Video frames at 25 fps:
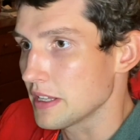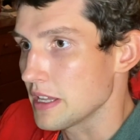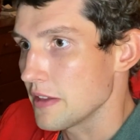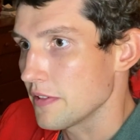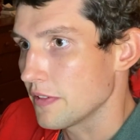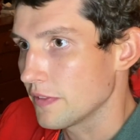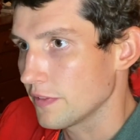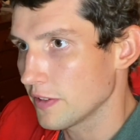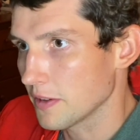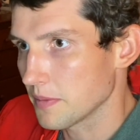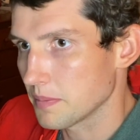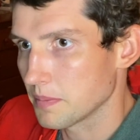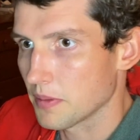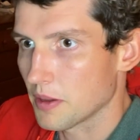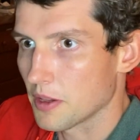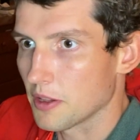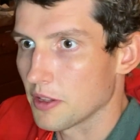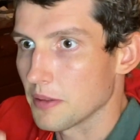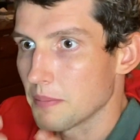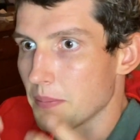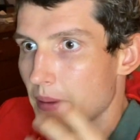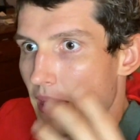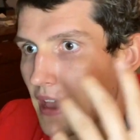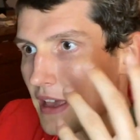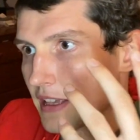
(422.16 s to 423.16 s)
football
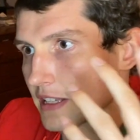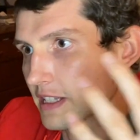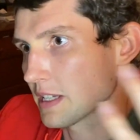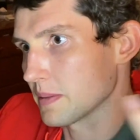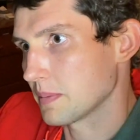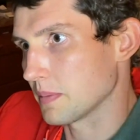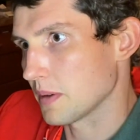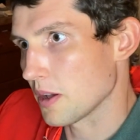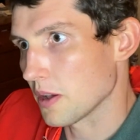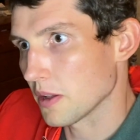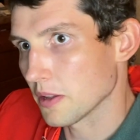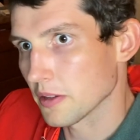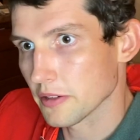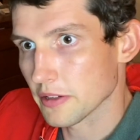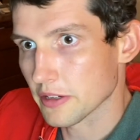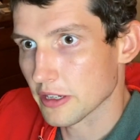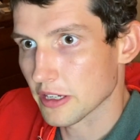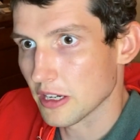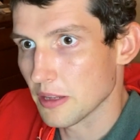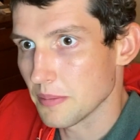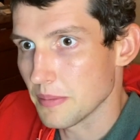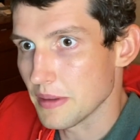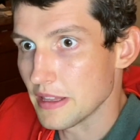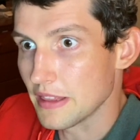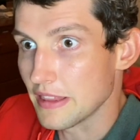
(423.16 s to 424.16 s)
and basketball are going
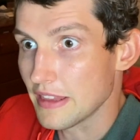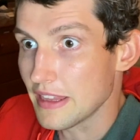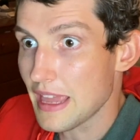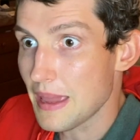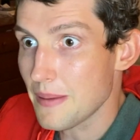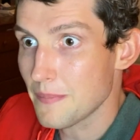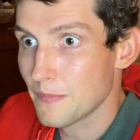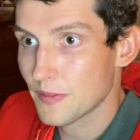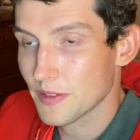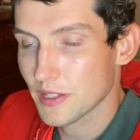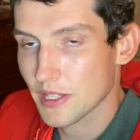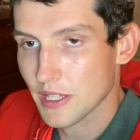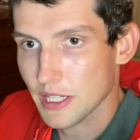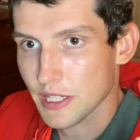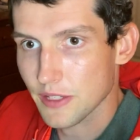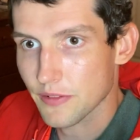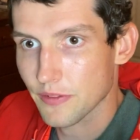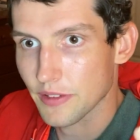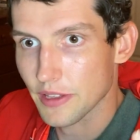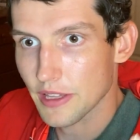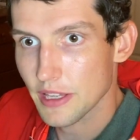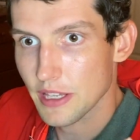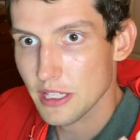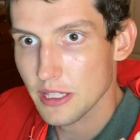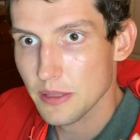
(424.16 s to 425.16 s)
to be the emphasis for
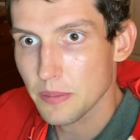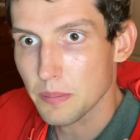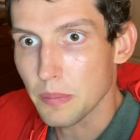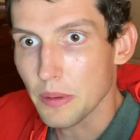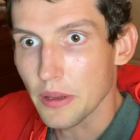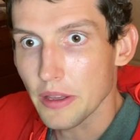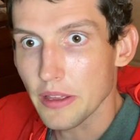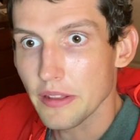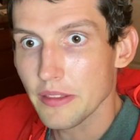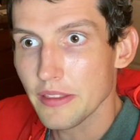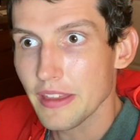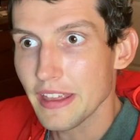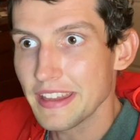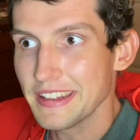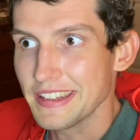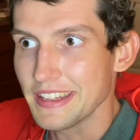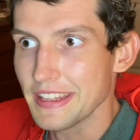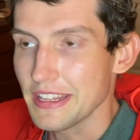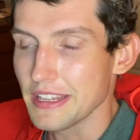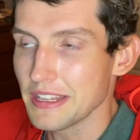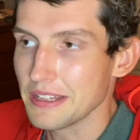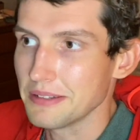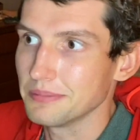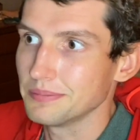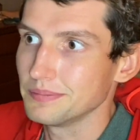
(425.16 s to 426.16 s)
this, but they
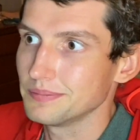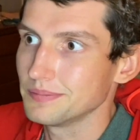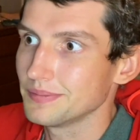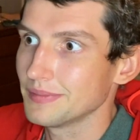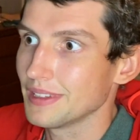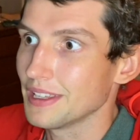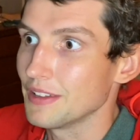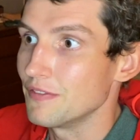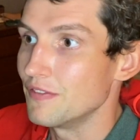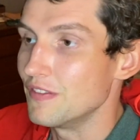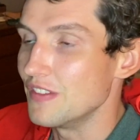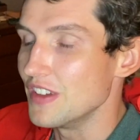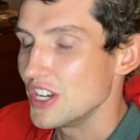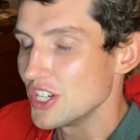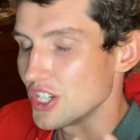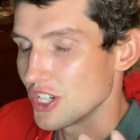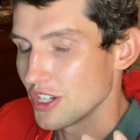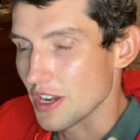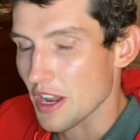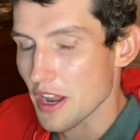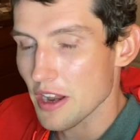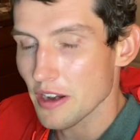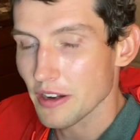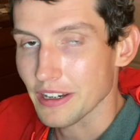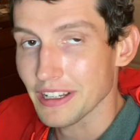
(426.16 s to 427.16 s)
need a
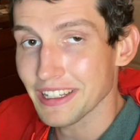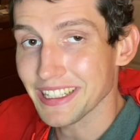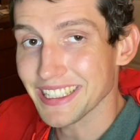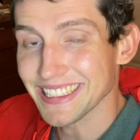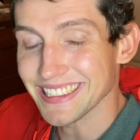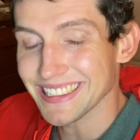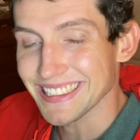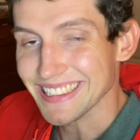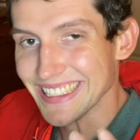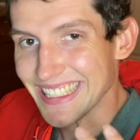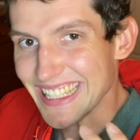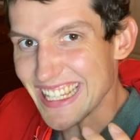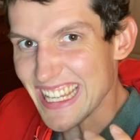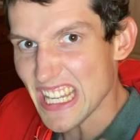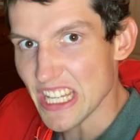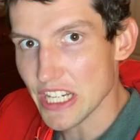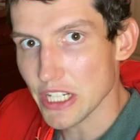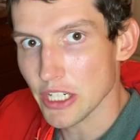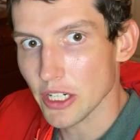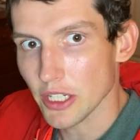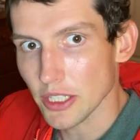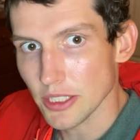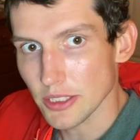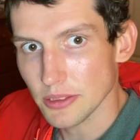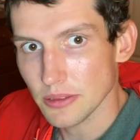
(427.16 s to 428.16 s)
visionary, a
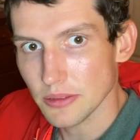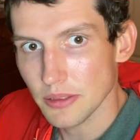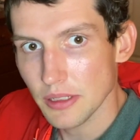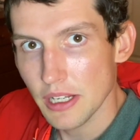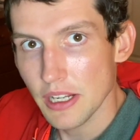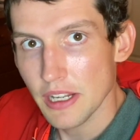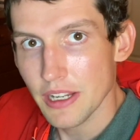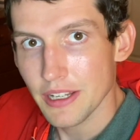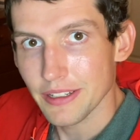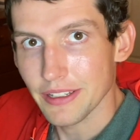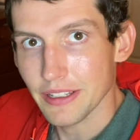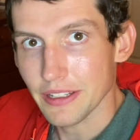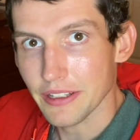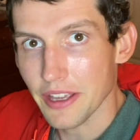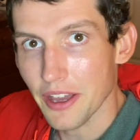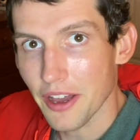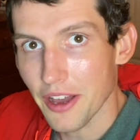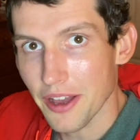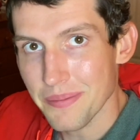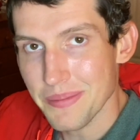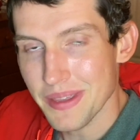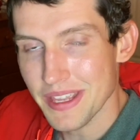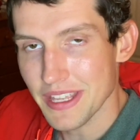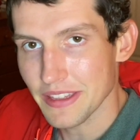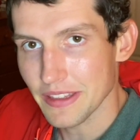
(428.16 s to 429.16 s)
leader to
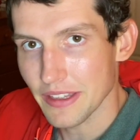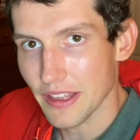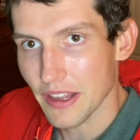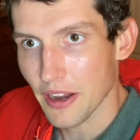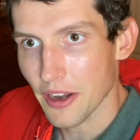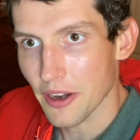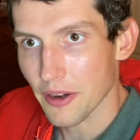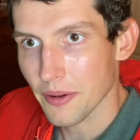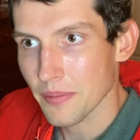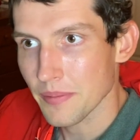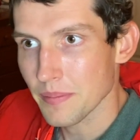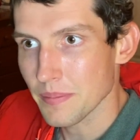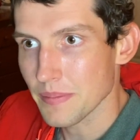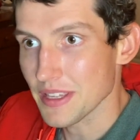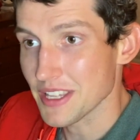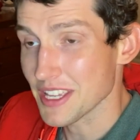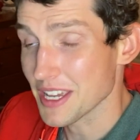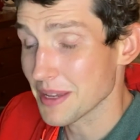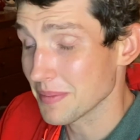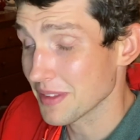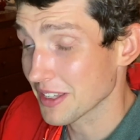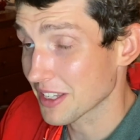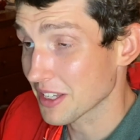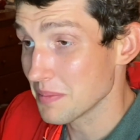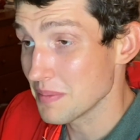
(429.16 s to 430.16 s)
come in there,
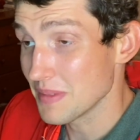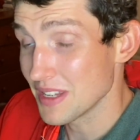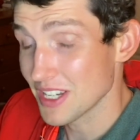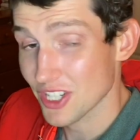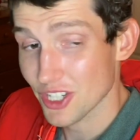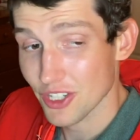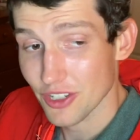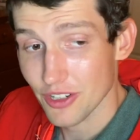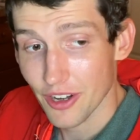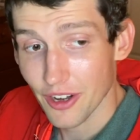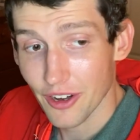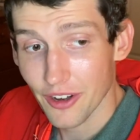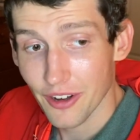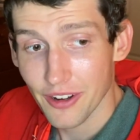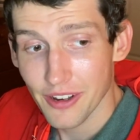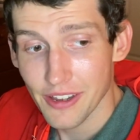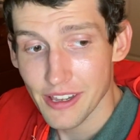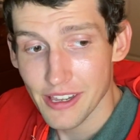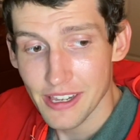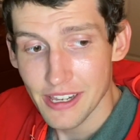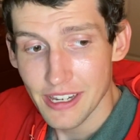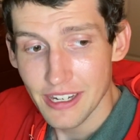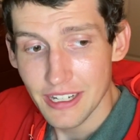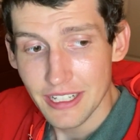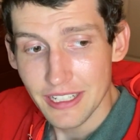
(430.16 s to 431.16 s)
become the commissioner,
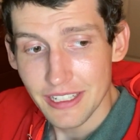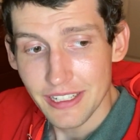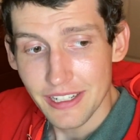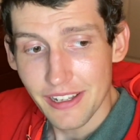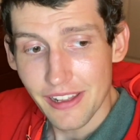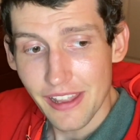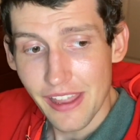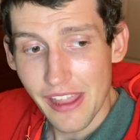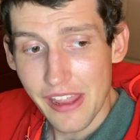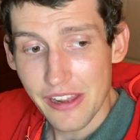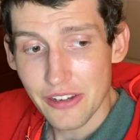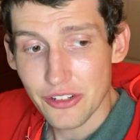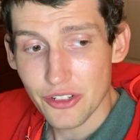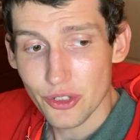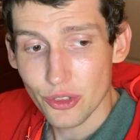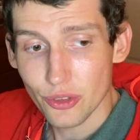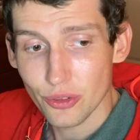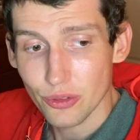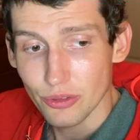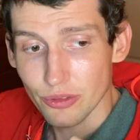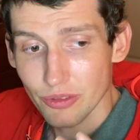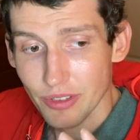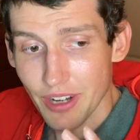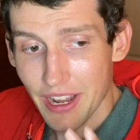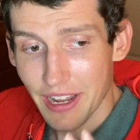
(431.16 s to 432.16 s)
and
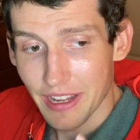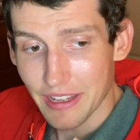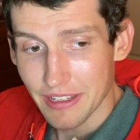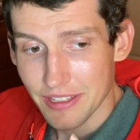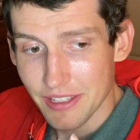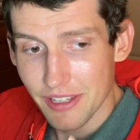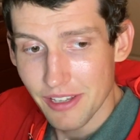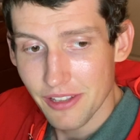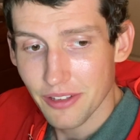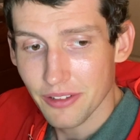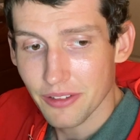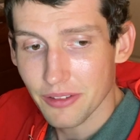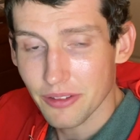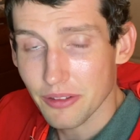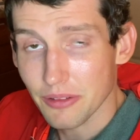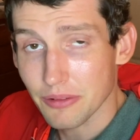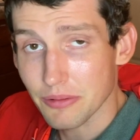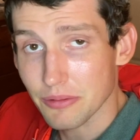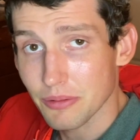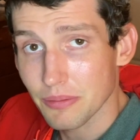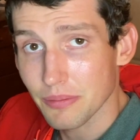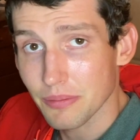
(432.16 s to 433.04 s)
direct the